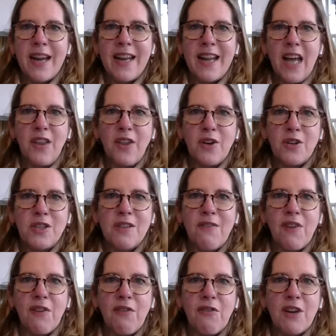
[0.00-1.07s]
or any
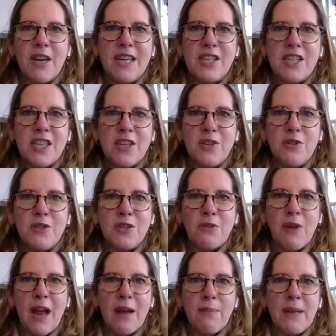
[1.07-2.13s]
others, feel free to
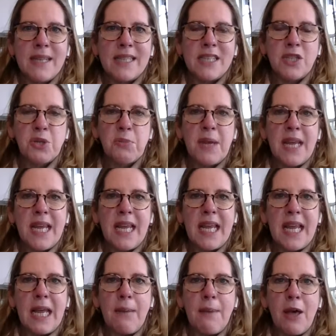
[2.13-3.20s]
direct message
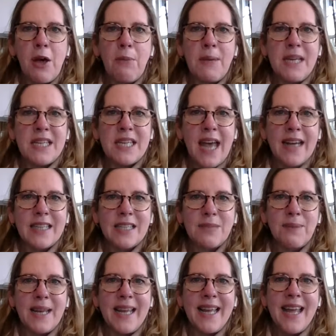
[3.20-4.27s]
me, email me,
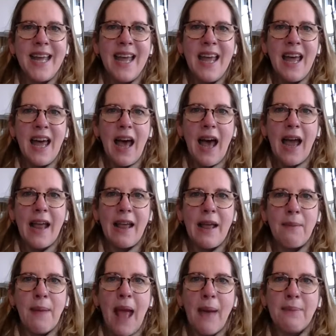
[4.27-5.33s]
text me. I
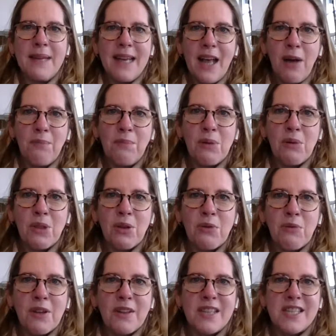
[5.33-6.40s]
am happy to help you with
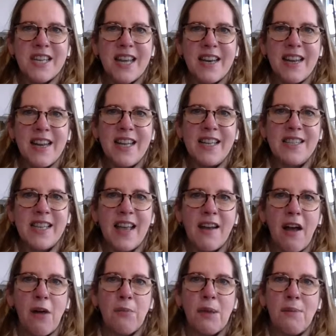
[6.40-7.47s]
your real estate needs,
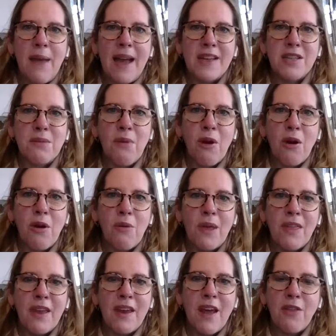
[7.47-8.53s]
and I'll be back tomorrow
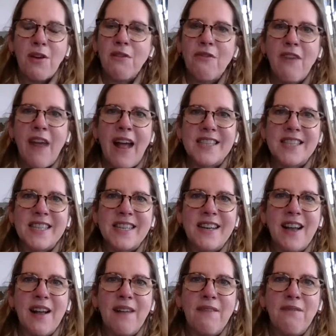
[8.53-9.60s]
with another
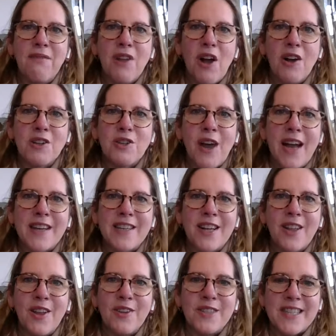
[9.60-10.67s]
facet of contract
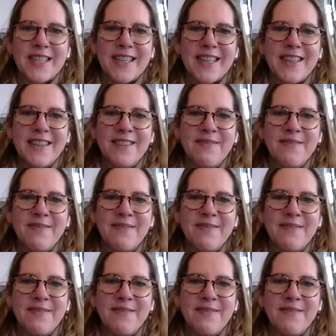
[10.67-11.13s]
to closing.